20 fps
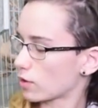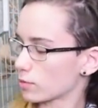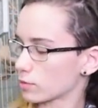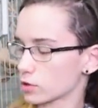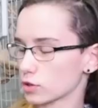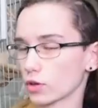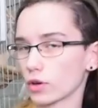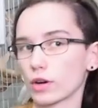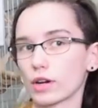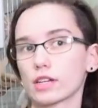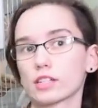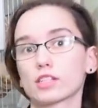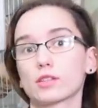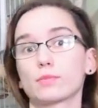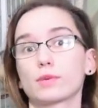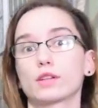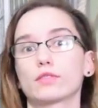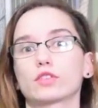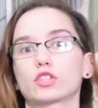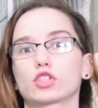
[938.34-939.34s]
I'm sorry it's a
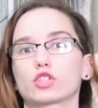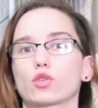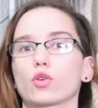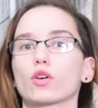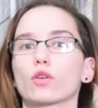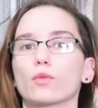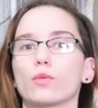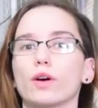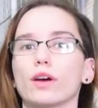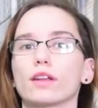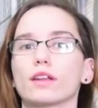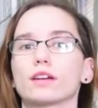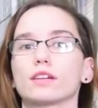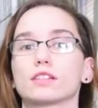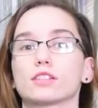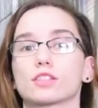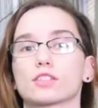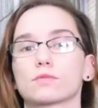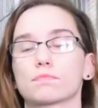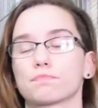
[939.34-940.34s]
bit of a short one. I
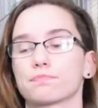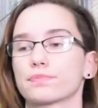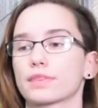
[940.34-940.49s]
just